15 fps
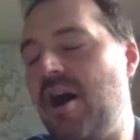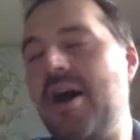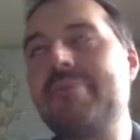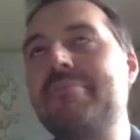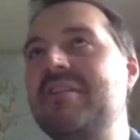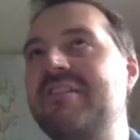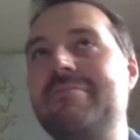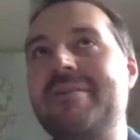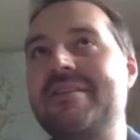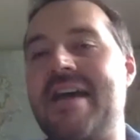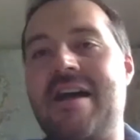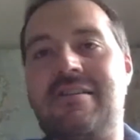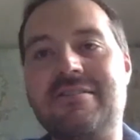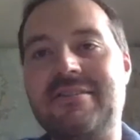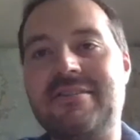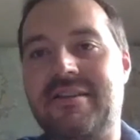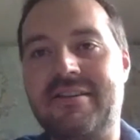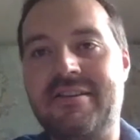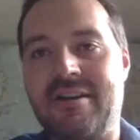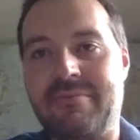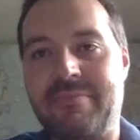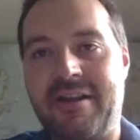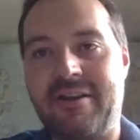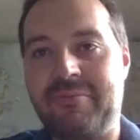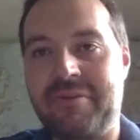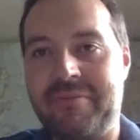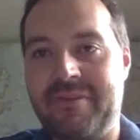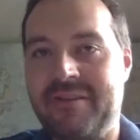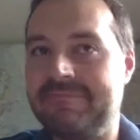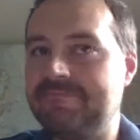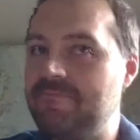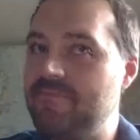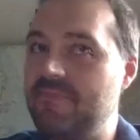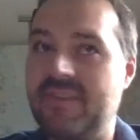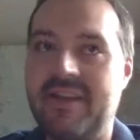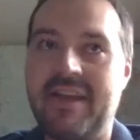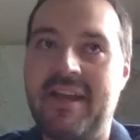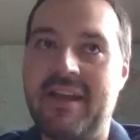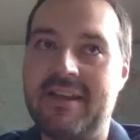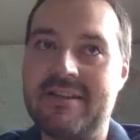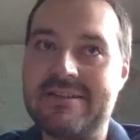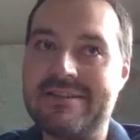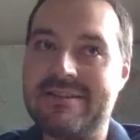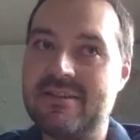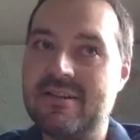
unbelievably talented young men and women, and